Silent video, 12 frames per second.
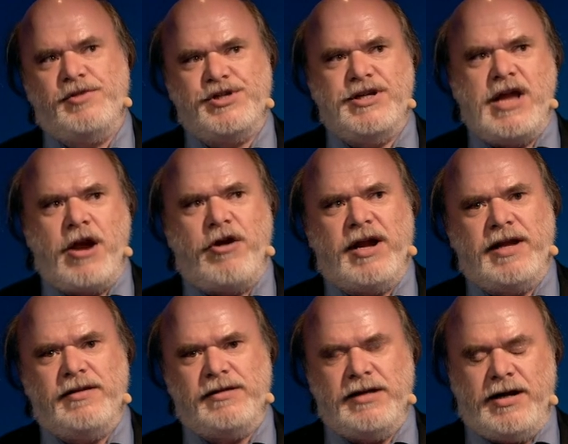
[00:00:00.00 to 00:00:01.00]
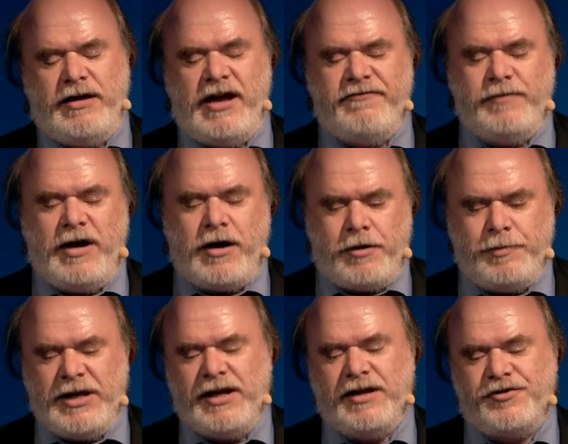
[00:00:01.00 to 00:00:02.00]
generic and are
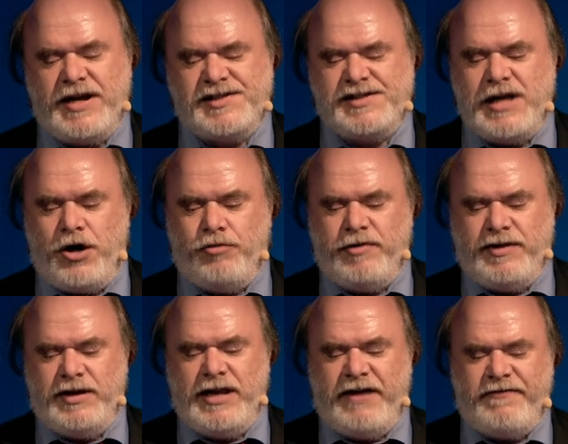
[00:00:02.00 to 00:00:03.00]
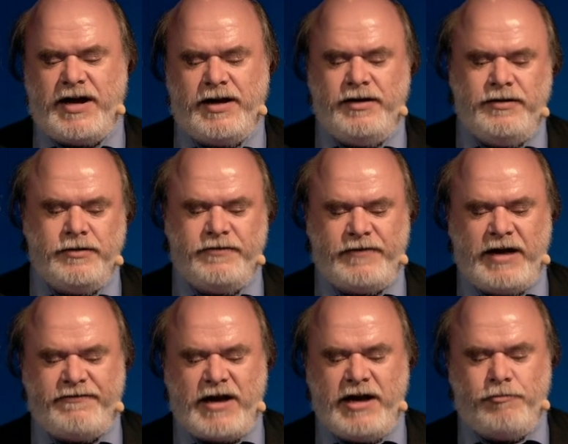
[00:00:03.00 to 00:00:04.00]
being addressed now within
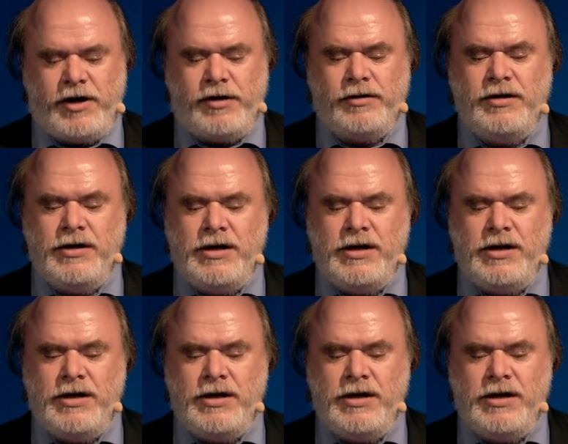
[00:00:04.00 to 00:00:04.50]
FIware.